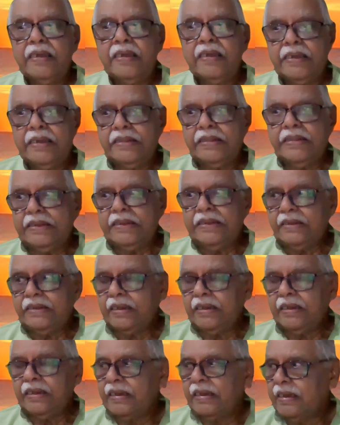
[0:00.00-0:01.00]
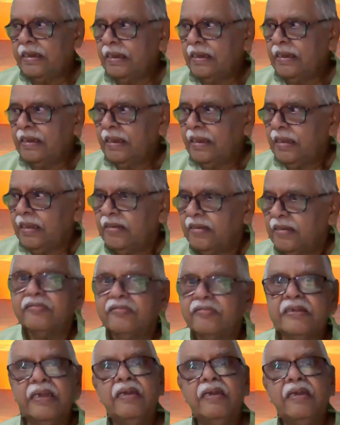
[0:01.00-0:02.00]
in the
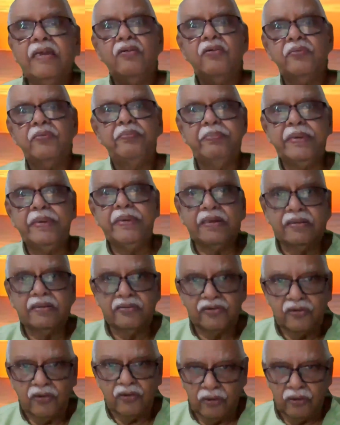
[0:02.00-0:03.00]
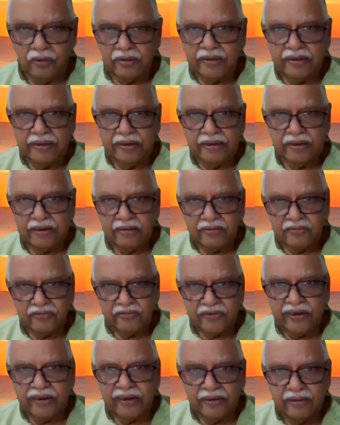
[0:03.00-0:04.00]
scale of being strong, gaining
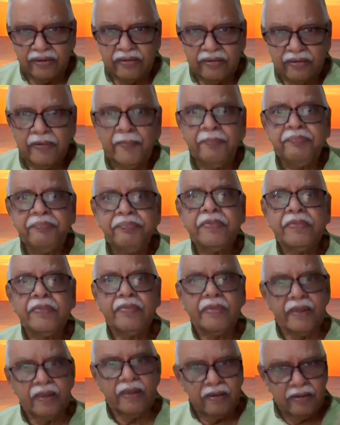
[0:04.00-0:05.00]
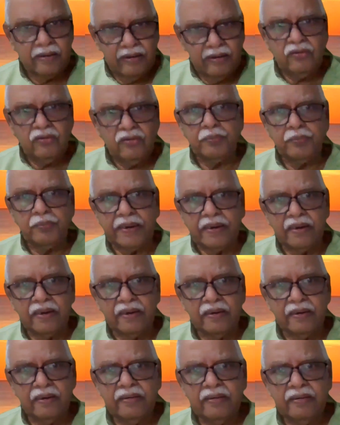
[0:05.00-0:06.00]
strength, his
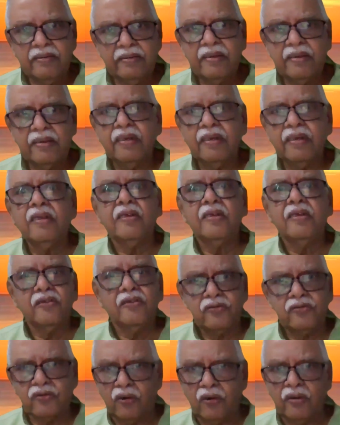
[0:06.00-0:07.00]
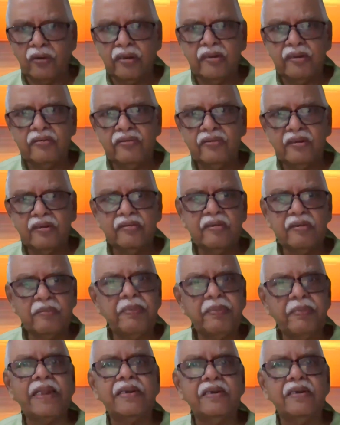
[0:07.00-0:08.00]
opinion is strongest is a
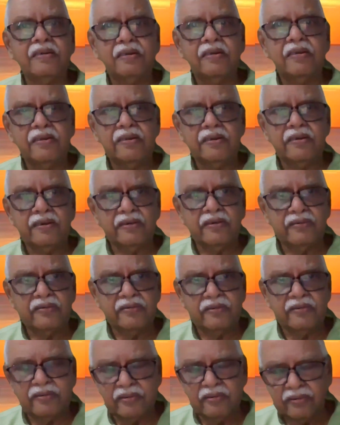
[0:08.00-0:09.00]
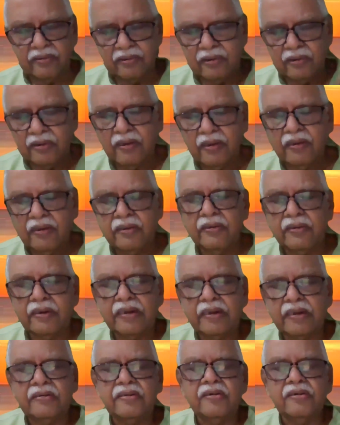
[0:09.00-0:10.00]
planet in its
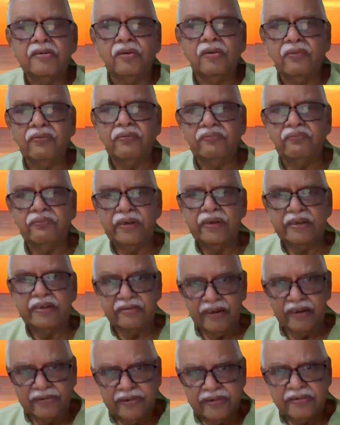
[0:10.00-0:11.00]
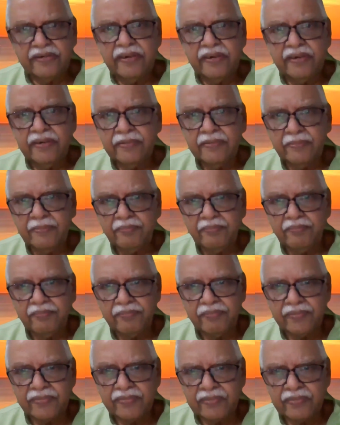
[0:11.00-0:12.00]
Rashi of exaltation.
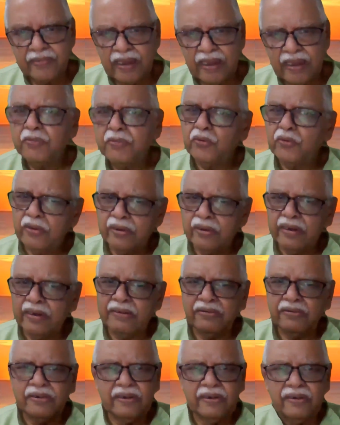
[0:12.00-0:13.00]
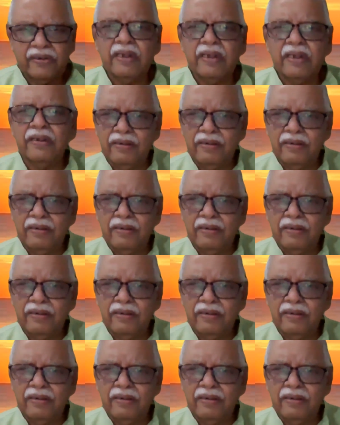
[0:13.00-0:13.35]
I'm using Rashi